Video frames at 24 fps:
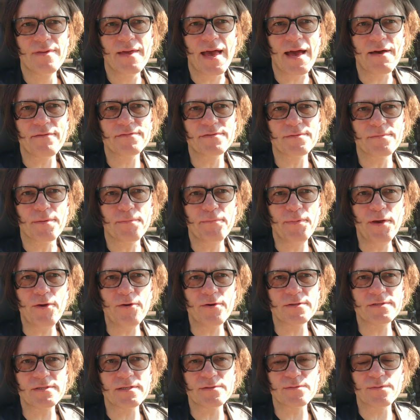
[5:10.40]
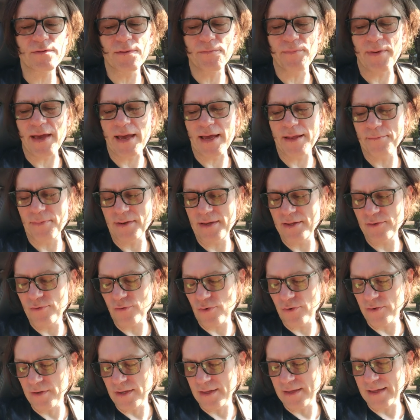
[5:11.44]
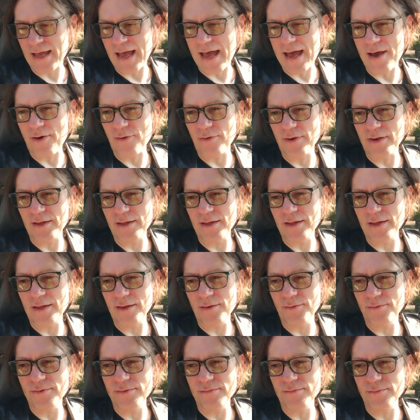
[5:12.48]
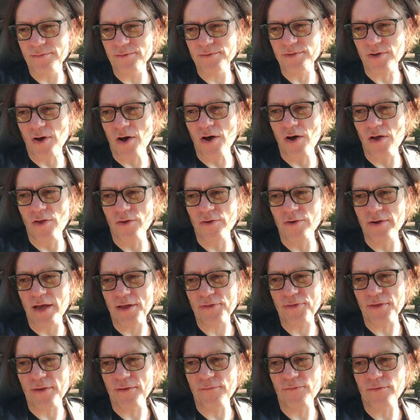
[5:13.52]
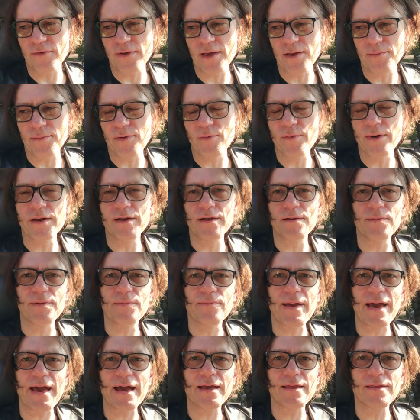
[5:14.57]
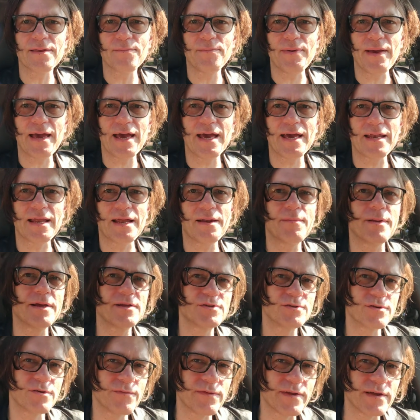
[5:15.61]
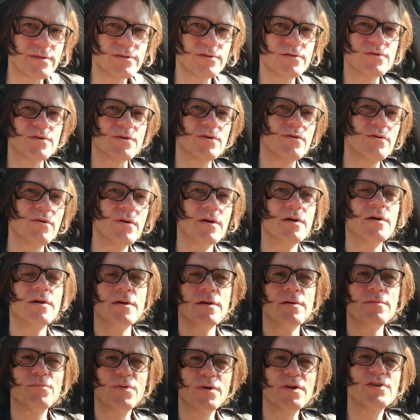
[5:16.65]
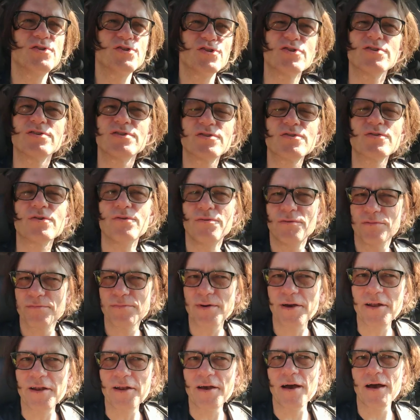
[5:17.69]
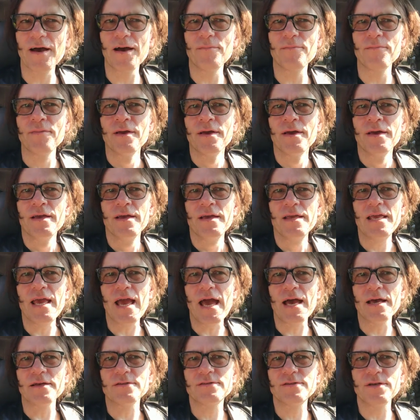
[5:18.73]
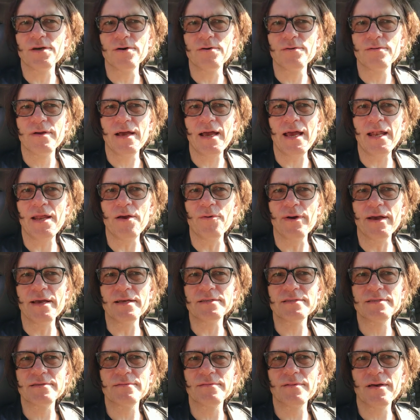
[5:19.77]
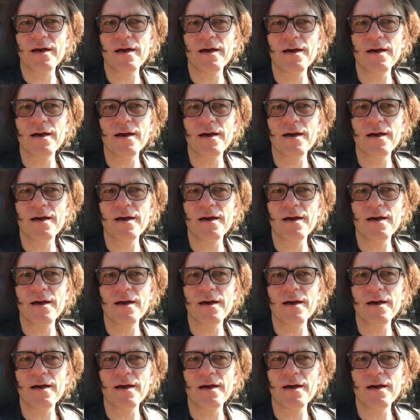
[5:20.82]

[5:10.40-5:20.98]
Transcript: have some appearances with the band, but he turned it down. It was all or nothing for him. He wanted to be back in the band. I'm not sure if that's true. Pretty sure it's true. But yeah, so anyways,